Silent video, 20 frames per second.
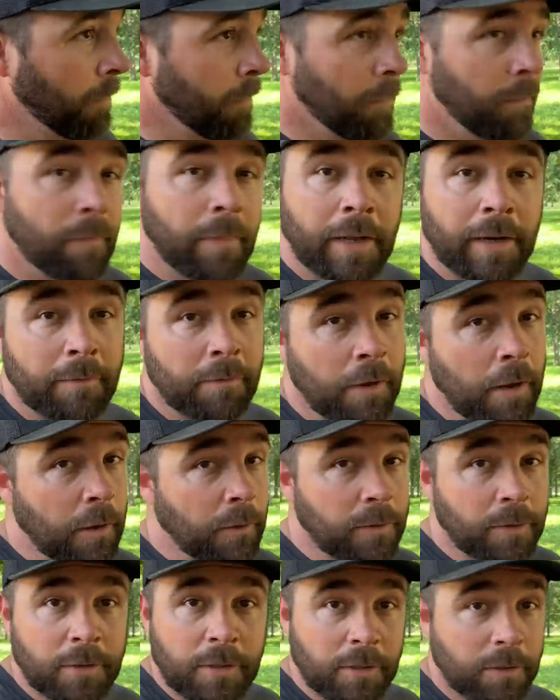my
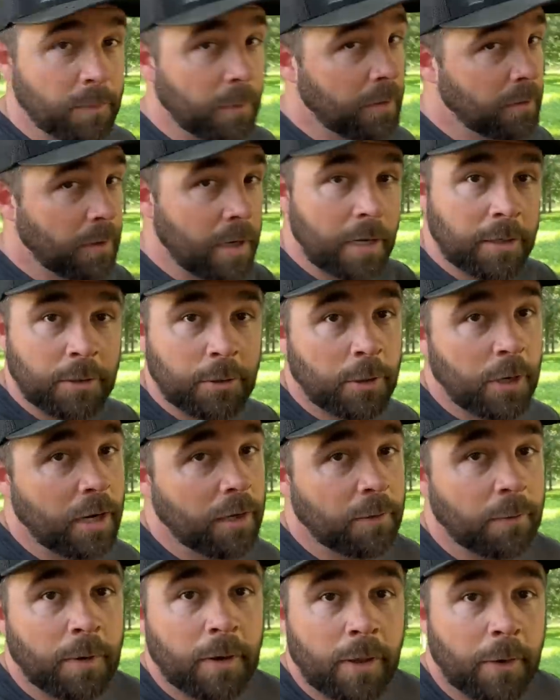goats just went right
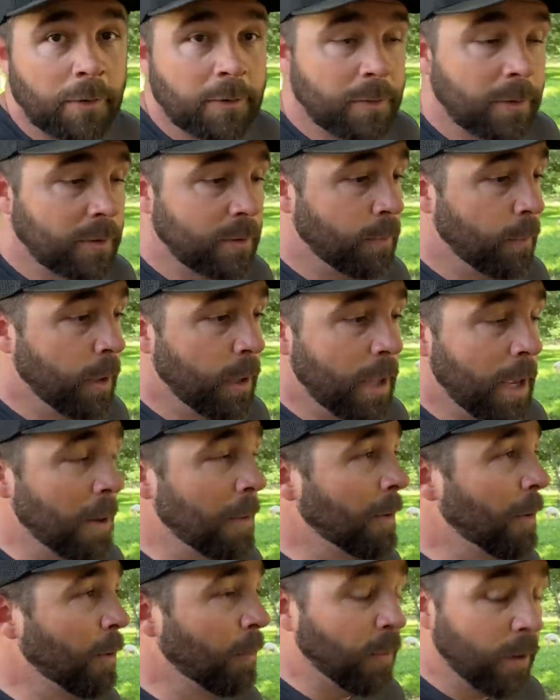straight to where they were supposed to be. They
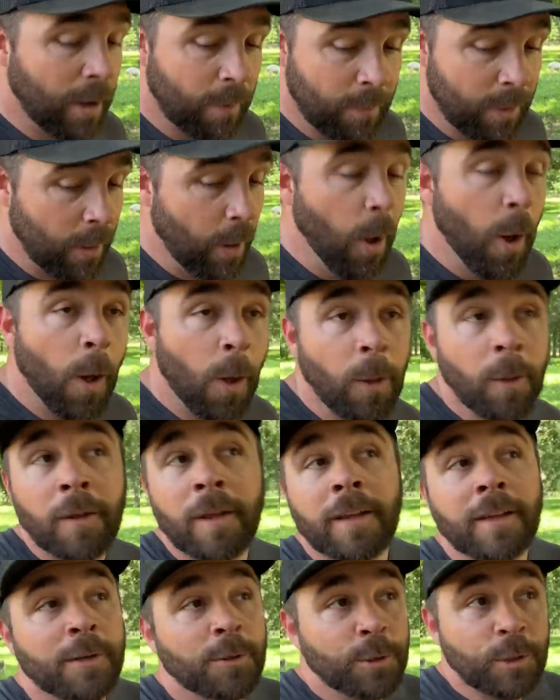were no problem at all.
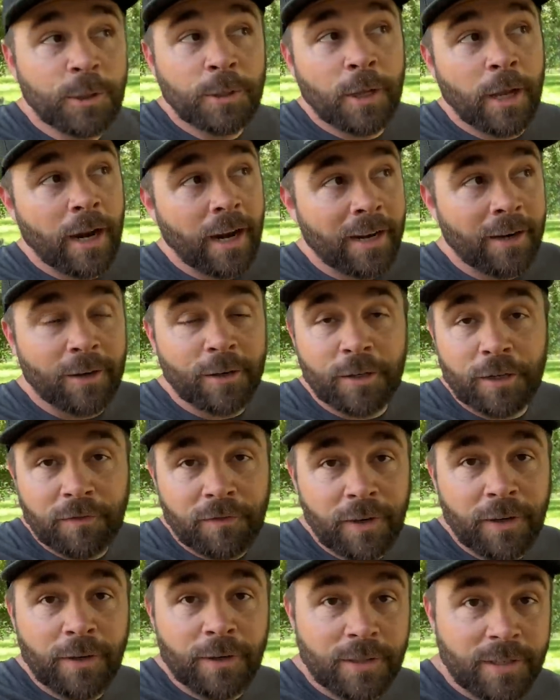She's not out here to
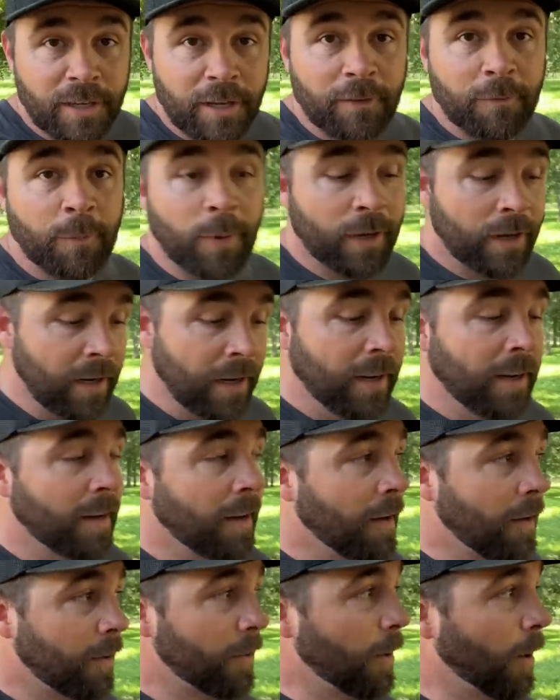defend herself, but
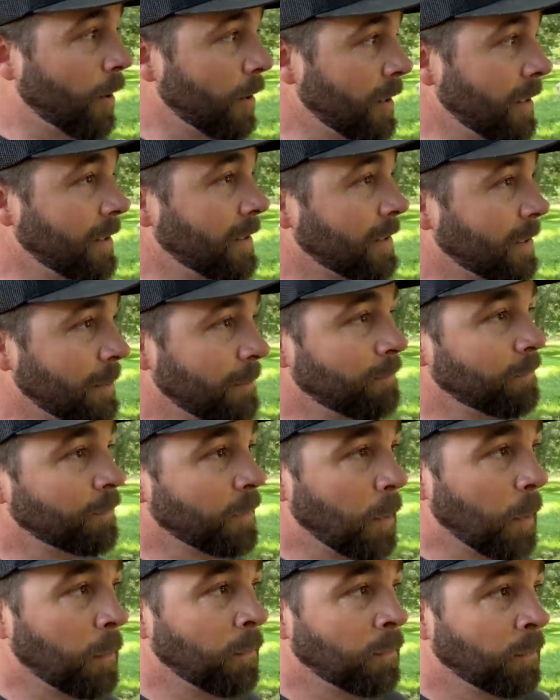her donkeys,
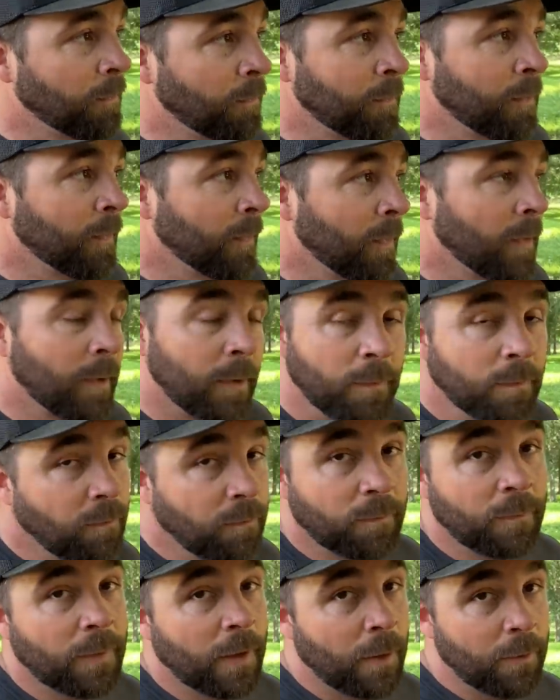
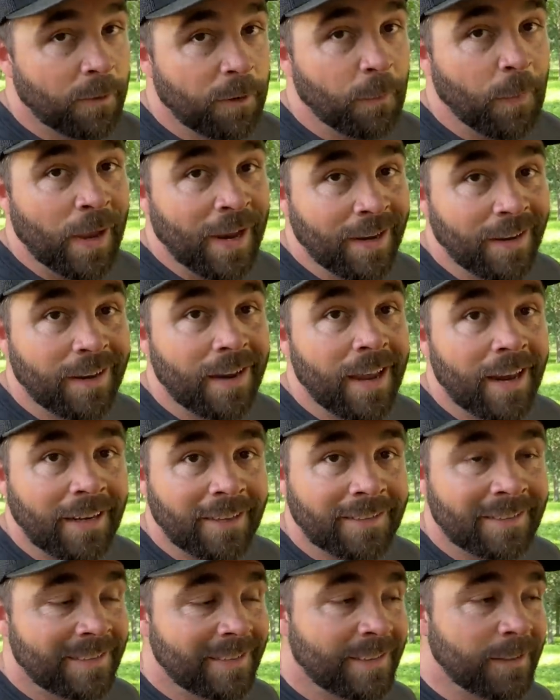they were the pain today.
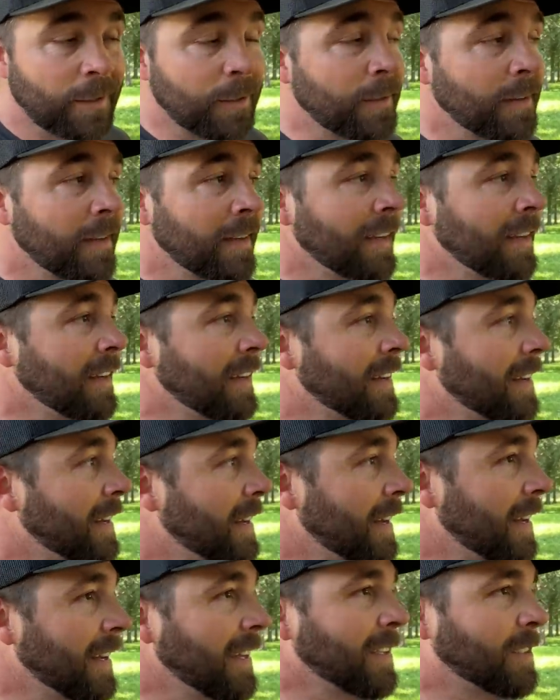So
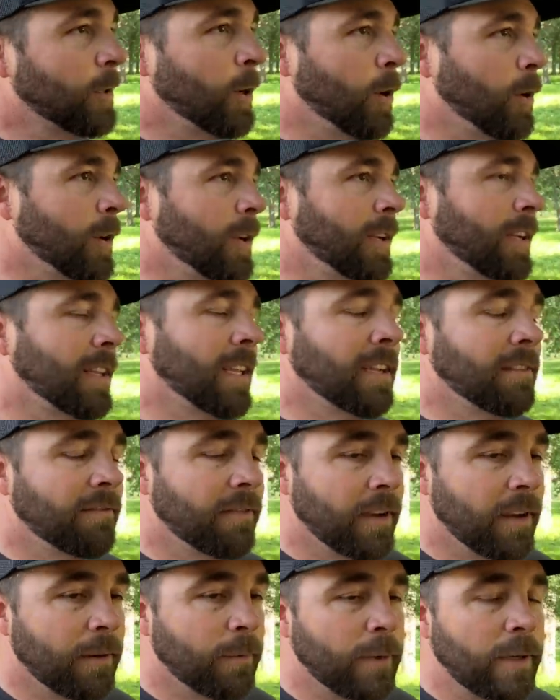uh, it's all good, clean
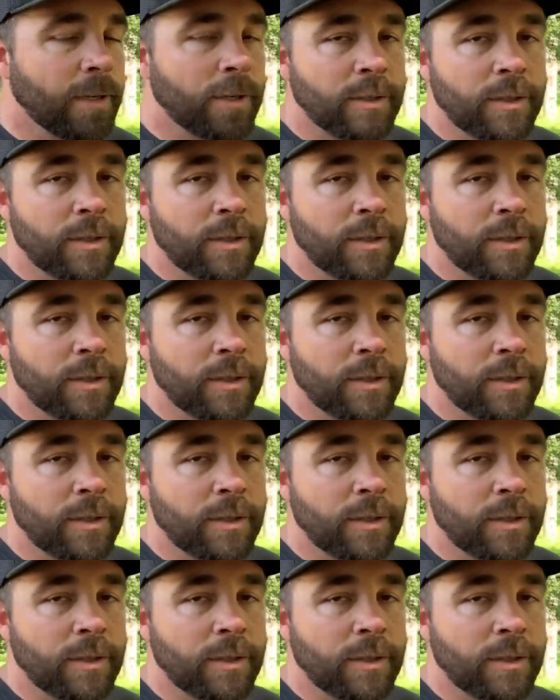fun. We just